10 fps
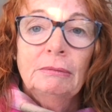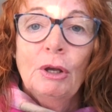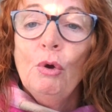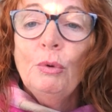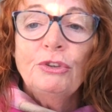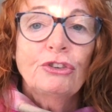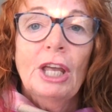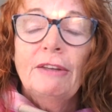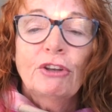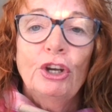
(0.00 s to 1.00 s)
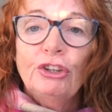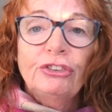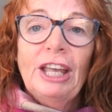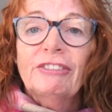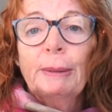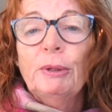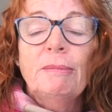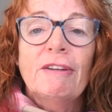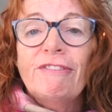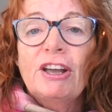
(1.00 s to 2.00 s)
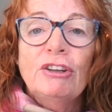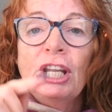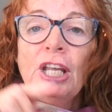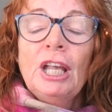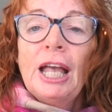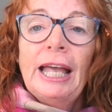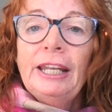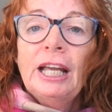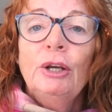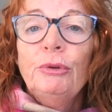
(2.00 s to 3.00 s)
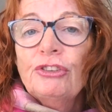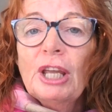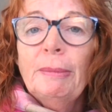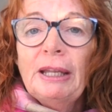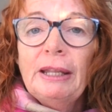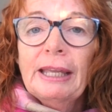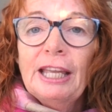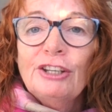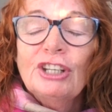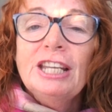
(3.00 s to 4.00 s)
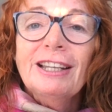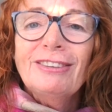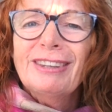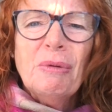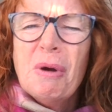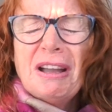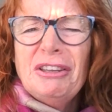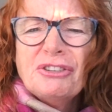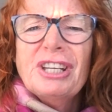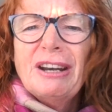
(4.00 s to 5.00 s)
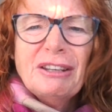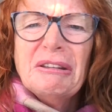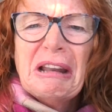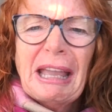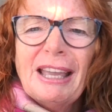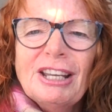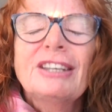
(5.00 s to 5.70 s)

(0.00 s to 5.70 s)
Always, I've got it set up on my phone, and I always share my location. He does say, "Why are you sharing your location?"